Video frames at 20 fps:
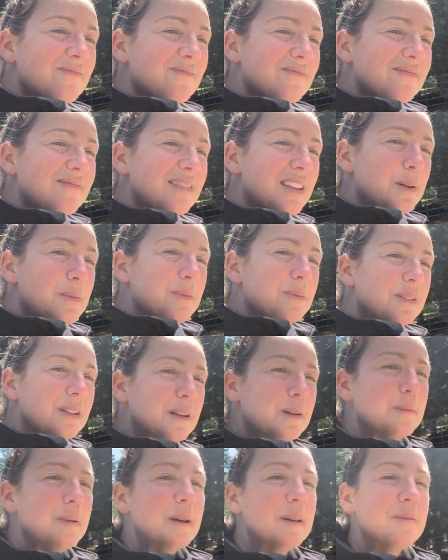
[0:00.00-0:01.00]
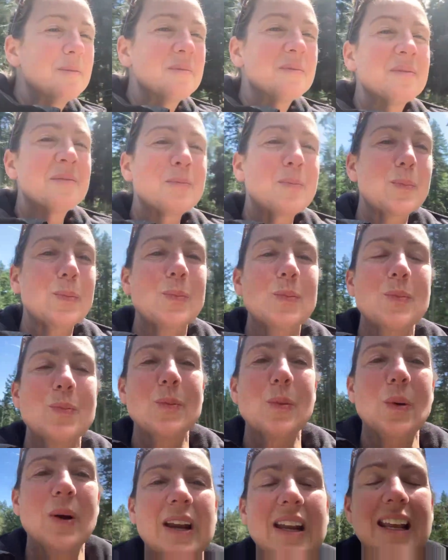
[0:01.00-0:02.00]
they're a little bit
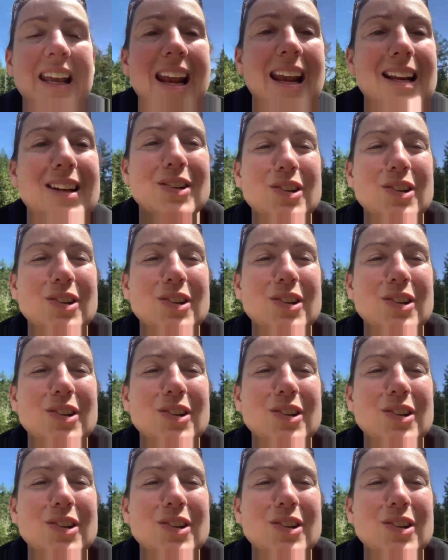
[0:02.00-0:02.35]
more engaged